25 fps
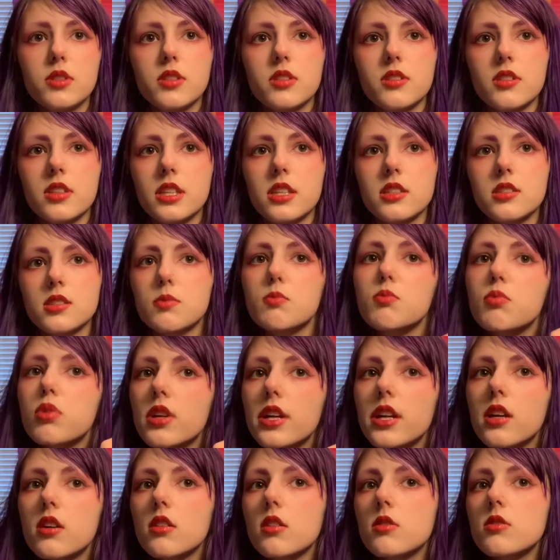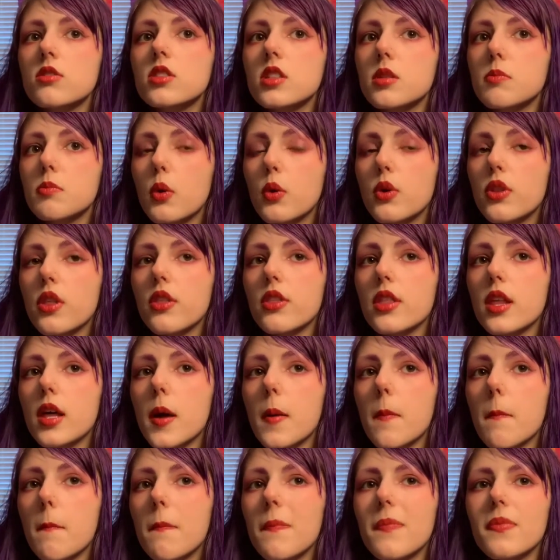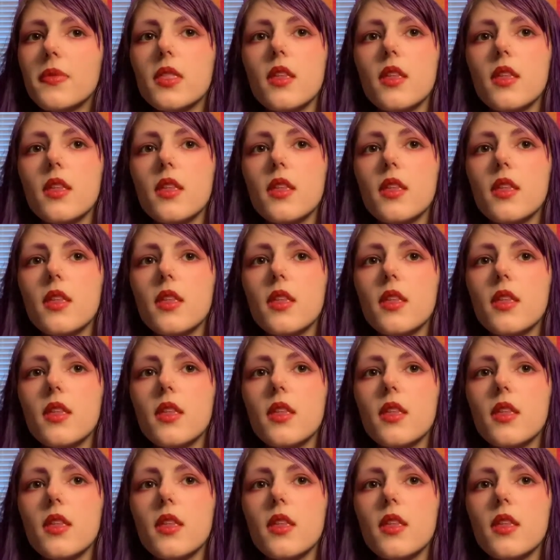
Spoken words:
Like, it's pretty close to both of them.